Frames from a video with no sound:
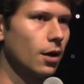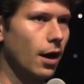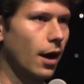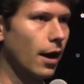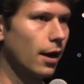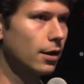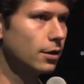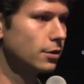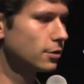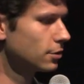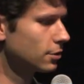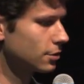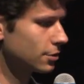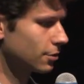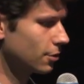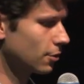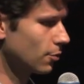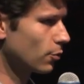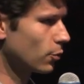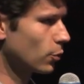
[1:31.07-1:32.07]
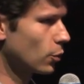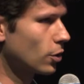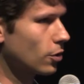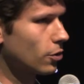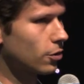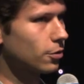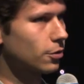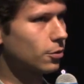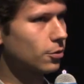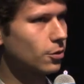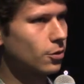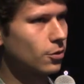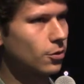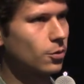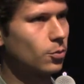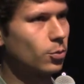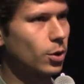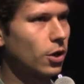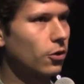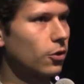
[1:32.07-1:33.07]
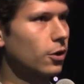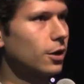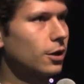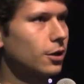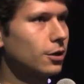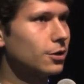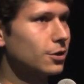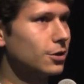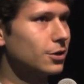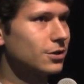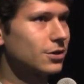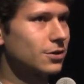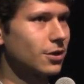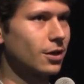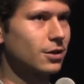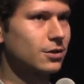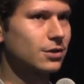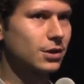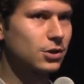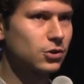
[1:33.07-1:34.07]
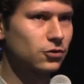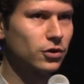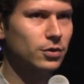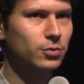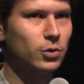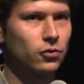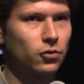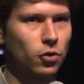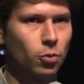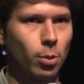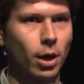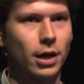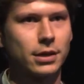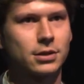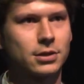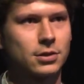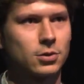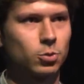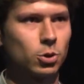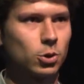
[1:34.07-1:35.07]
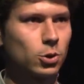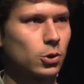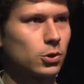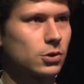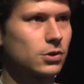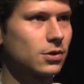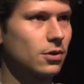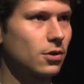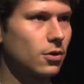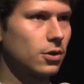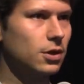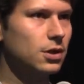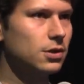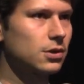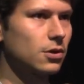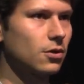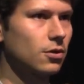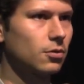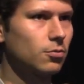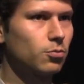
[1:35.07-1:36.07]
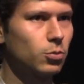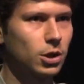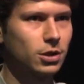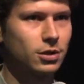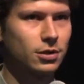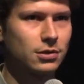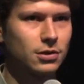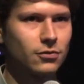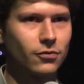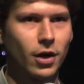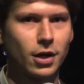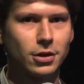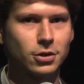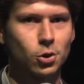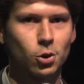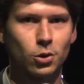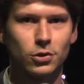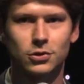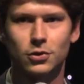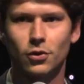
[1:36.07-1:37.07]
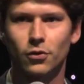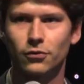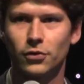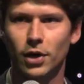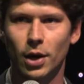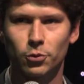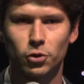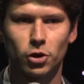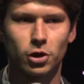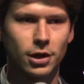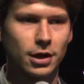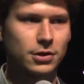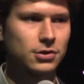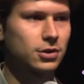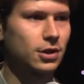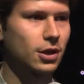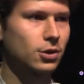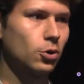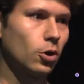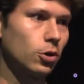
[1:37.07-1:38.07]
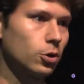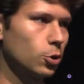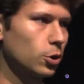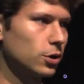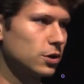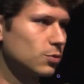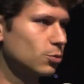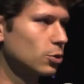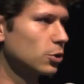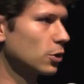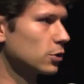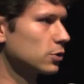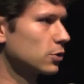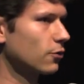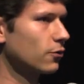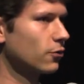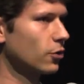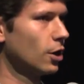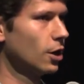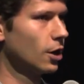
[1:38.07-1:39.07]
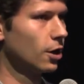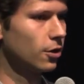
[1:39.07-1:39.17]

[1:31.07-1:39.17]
and the big thing is that it's extremely robust, because these are the big disadvantages of camera and laser technologies because of